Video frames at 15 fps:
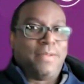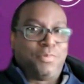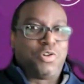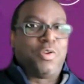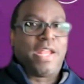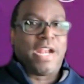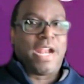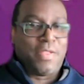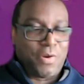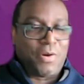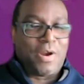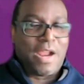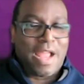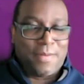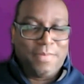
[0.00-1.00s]
And I'm sure that
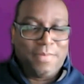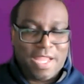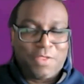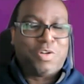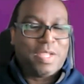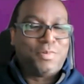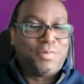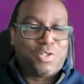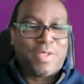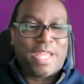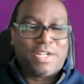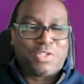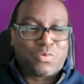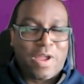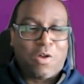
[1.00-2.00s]
other teams do
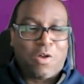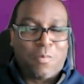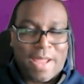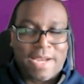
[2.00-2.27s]
that as well.